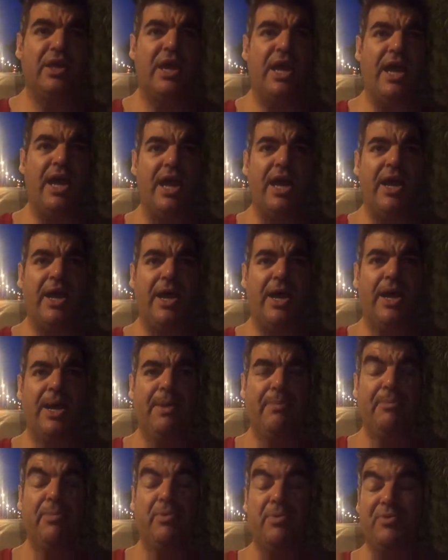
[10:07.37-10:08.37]

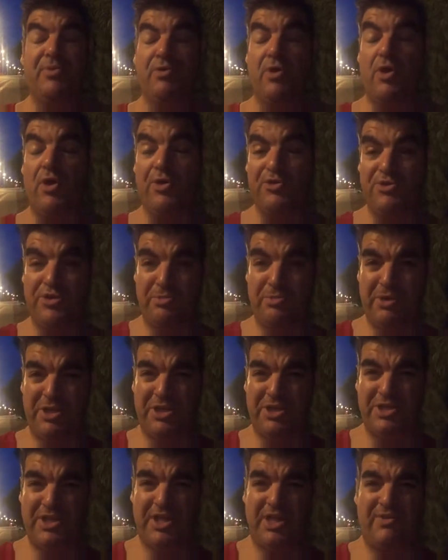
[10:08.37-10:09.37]
We've got Aussie
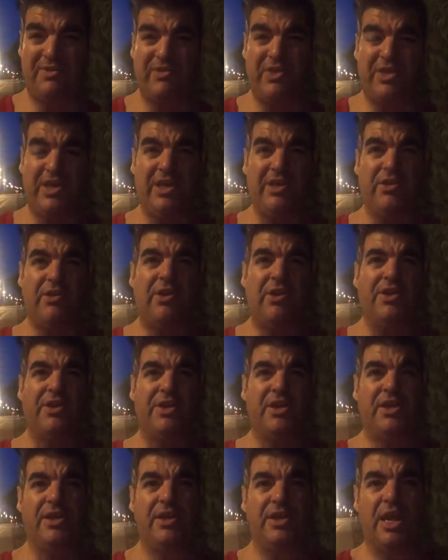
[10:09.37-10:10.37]
Beach TV, who are
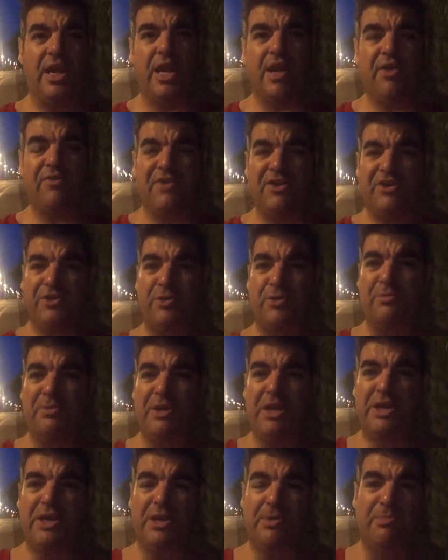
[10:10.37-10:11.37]
the official
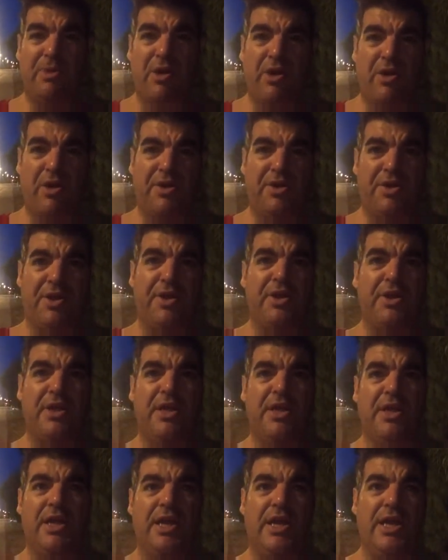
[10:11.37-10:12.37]
media partner,
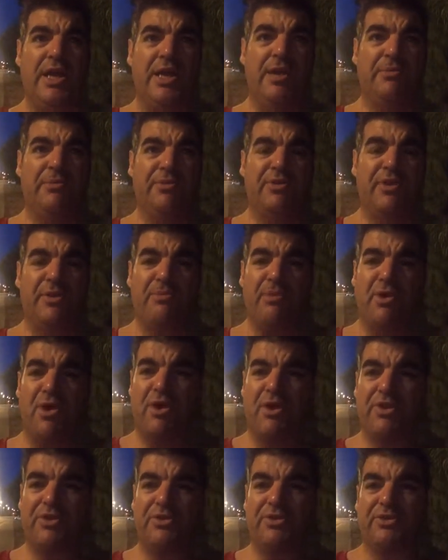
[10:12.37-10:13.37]
so
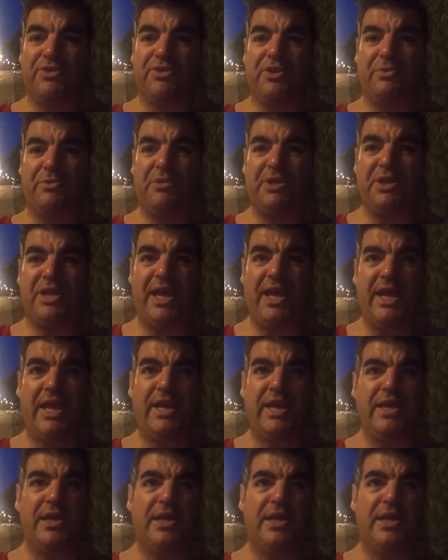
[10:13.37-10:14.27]
Marcus is going to be there